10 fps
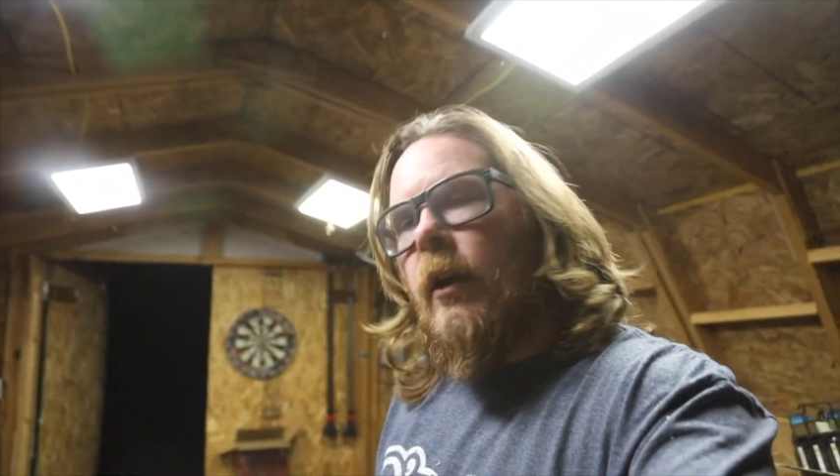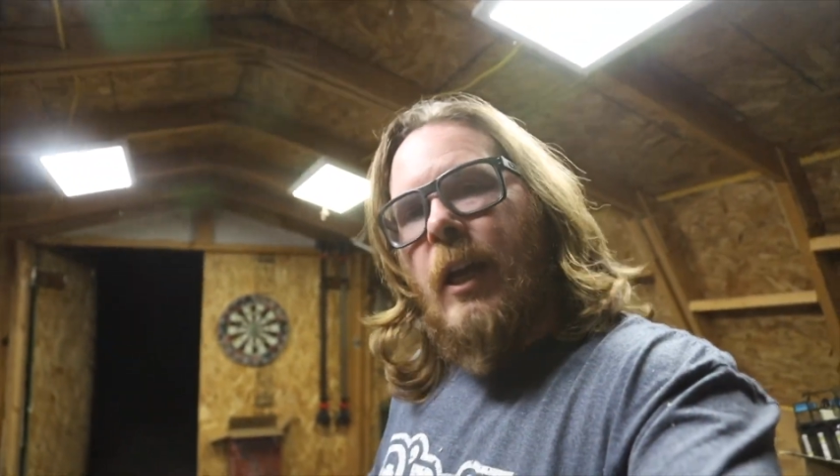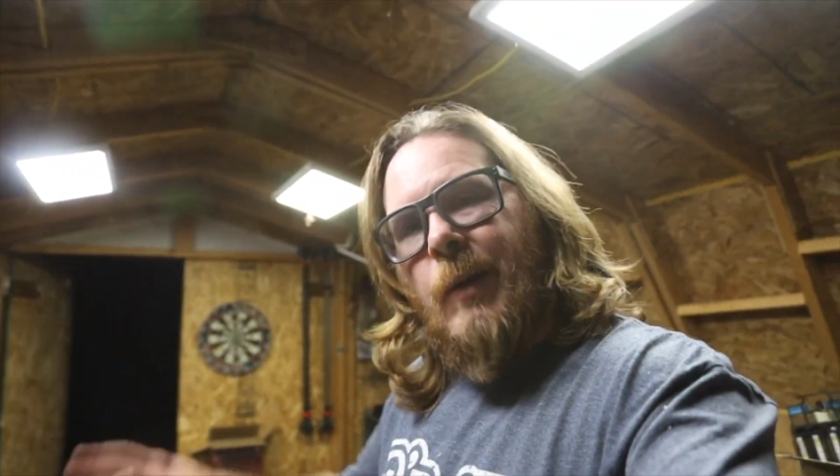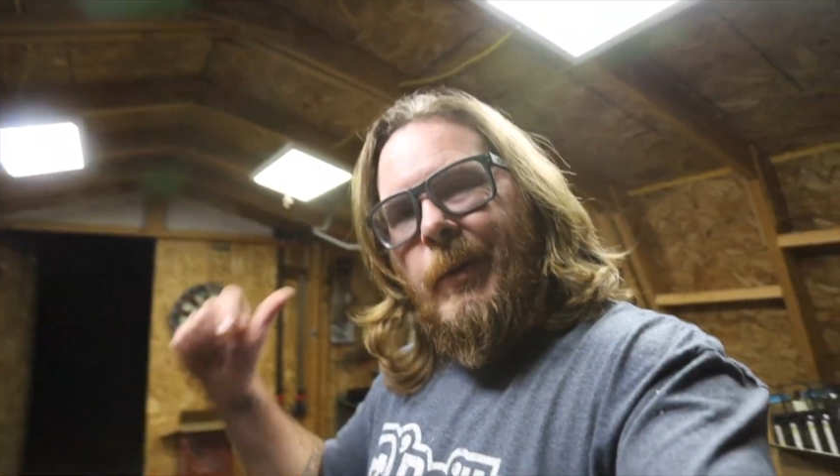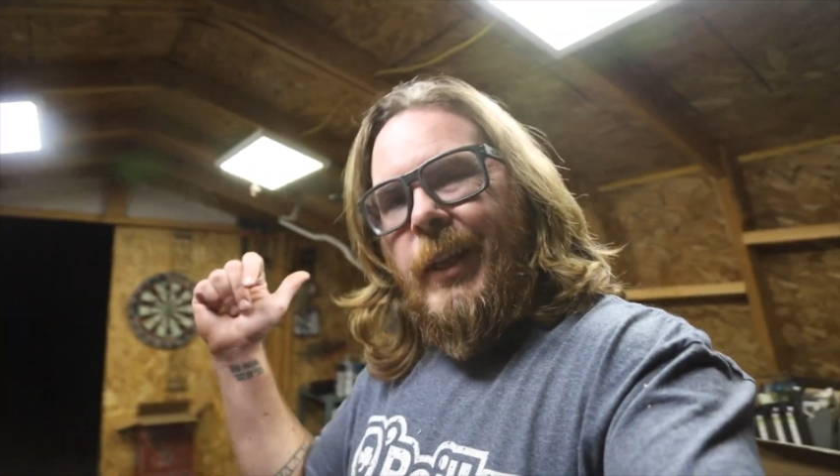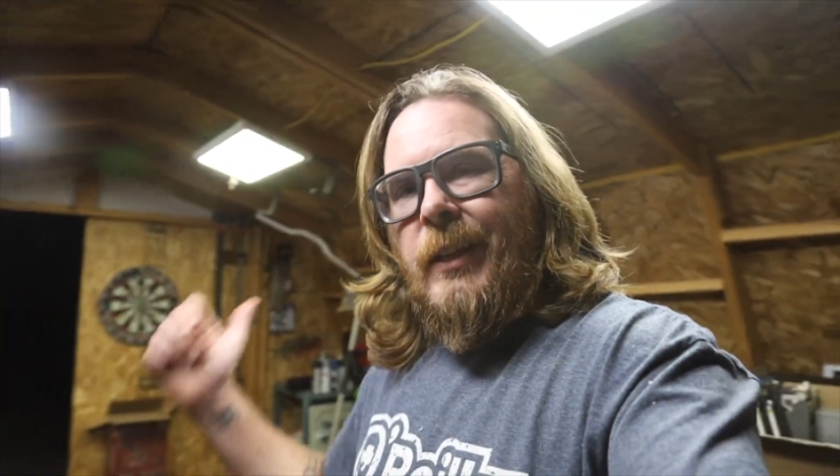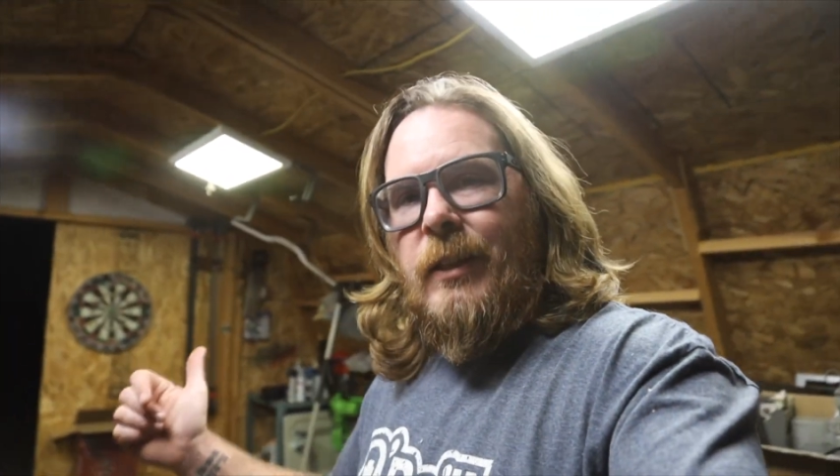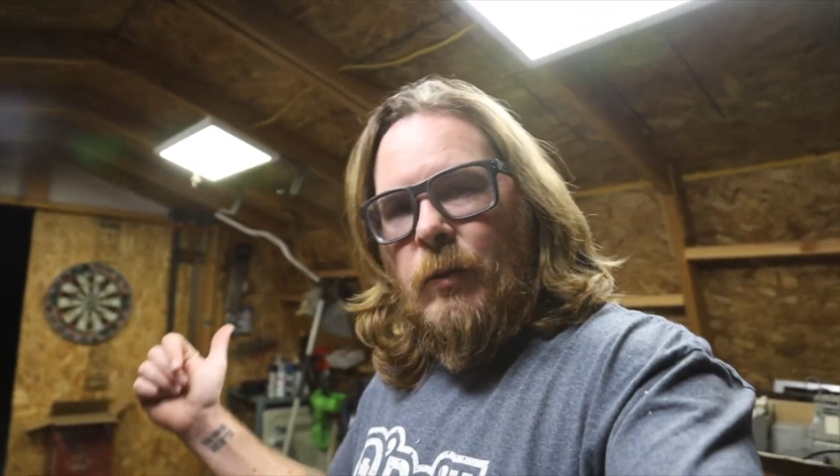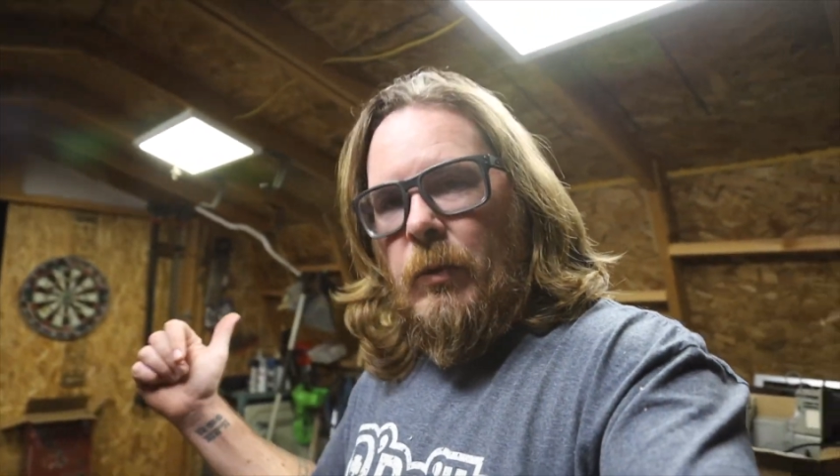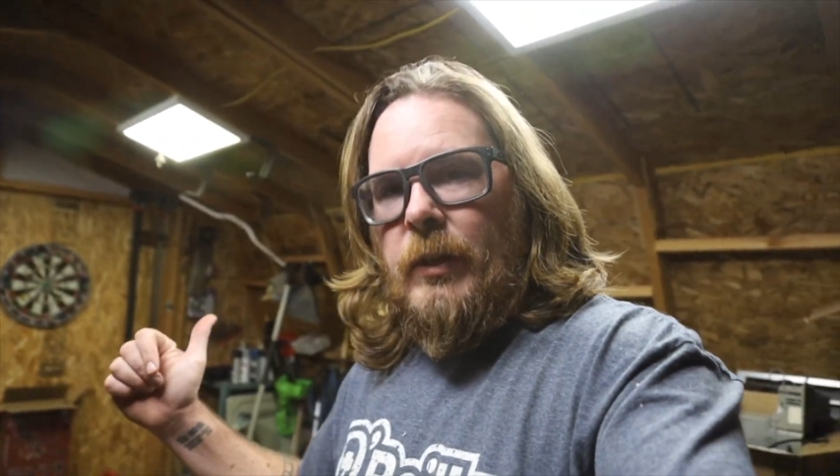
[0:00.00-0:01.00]
I'm gonna get
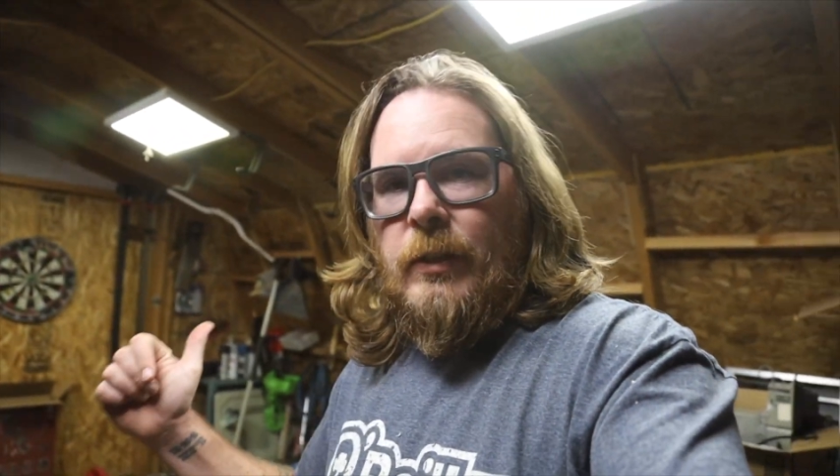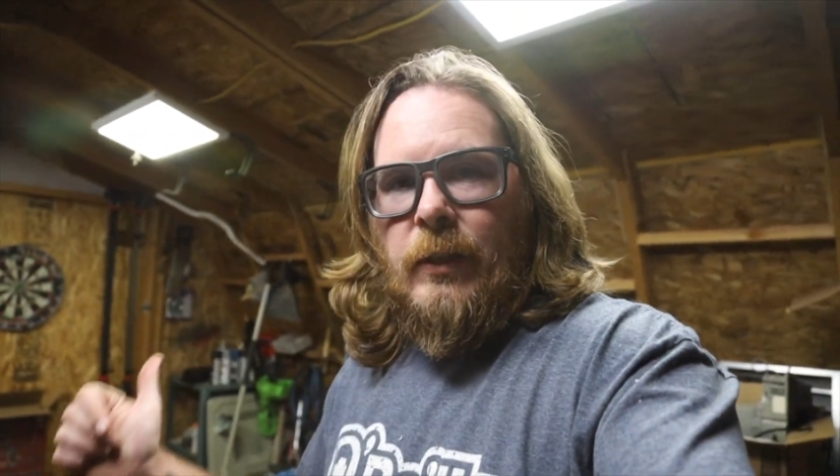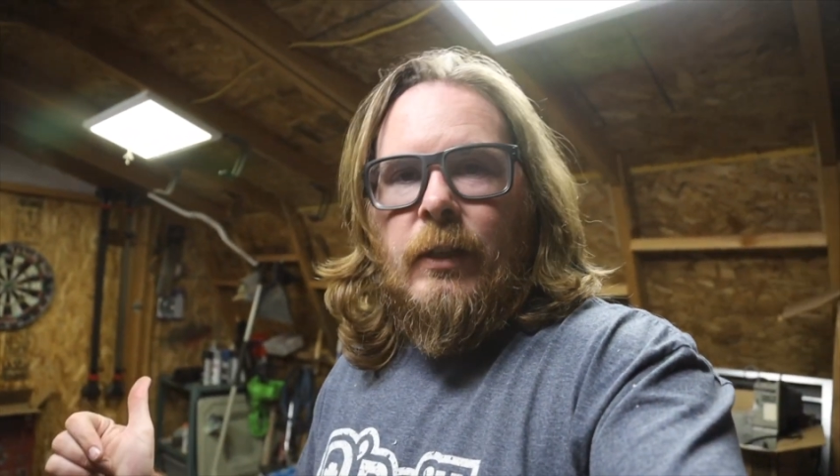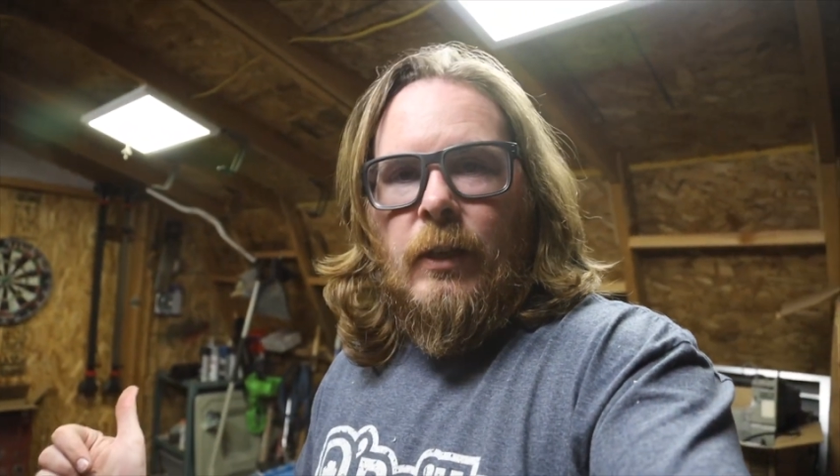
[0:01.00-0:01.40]
this place cleaned